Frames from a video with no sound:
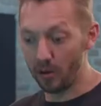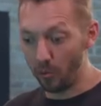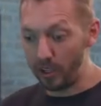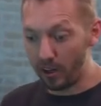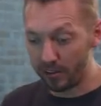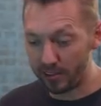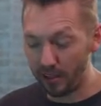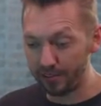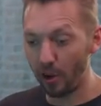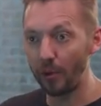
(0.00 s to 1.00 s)
that we
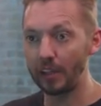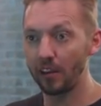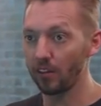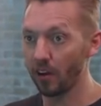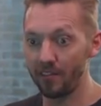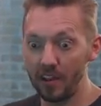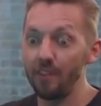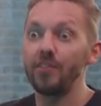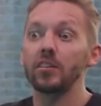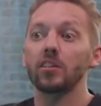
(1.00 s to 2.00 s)
ourselves going into the grave,
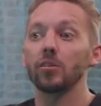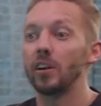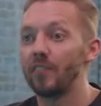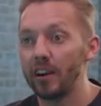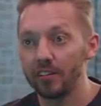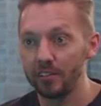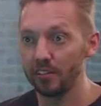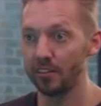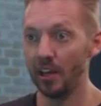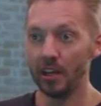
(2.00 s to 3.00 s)
if this coronavirus
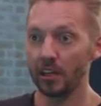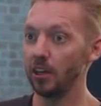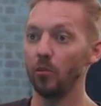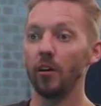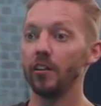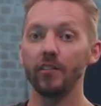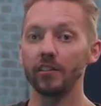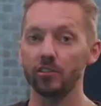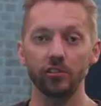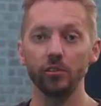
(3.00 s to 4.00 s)
does kill one of
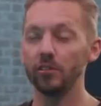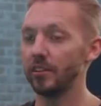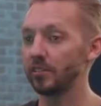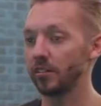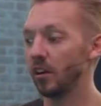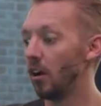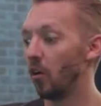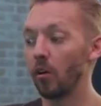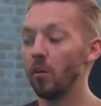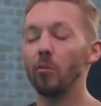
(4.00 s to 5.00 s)
us or two of us or,
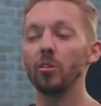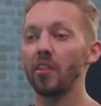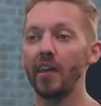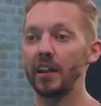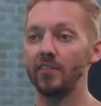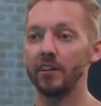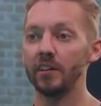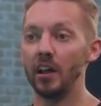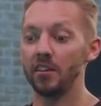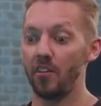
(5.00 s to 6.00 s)
or, or more than that of
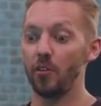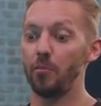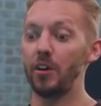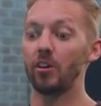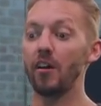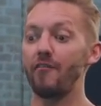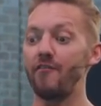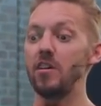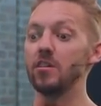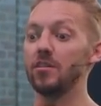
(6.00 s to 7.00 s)
us, that there would be a great
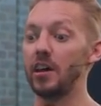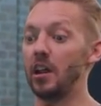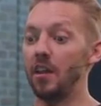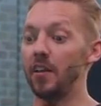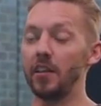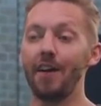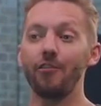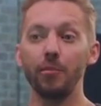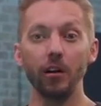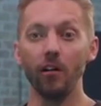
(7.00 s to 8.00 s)
fear that, that
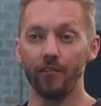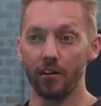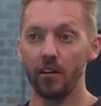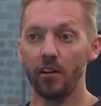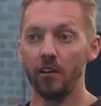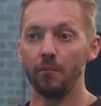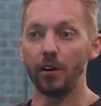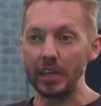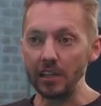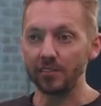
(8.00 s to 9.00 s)
life will be over.
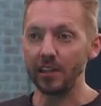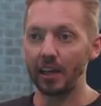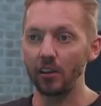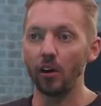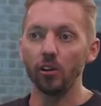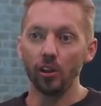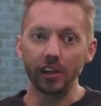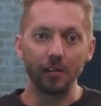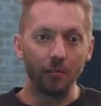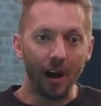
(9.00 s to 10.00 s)
But he's saying, no,
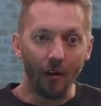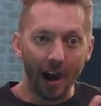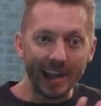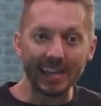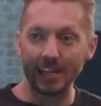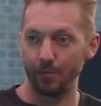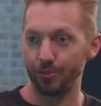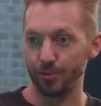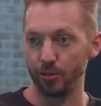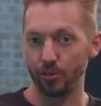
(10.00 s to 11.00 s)
look at how I came
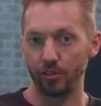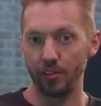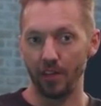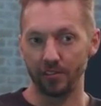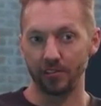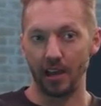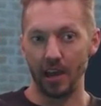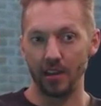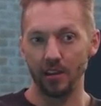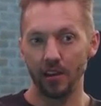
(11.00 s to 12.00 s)
through to the other
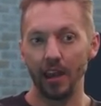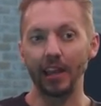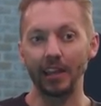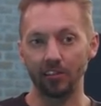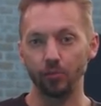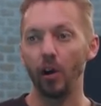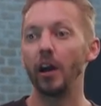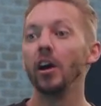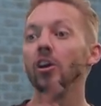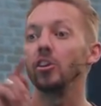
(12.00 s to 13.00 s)
side, and guess
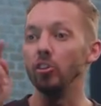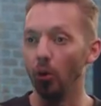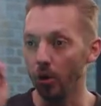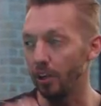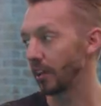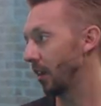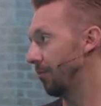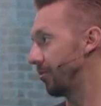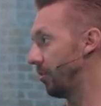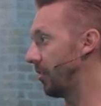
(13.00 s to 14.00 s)
what? You're gonna
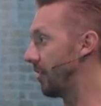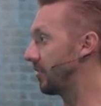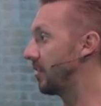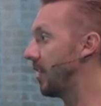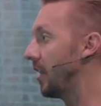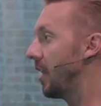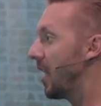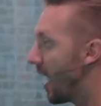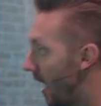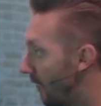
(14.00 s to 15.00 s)
come through to the other side.
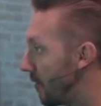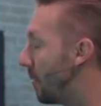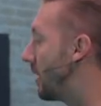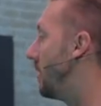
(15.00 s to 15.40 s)
Everybody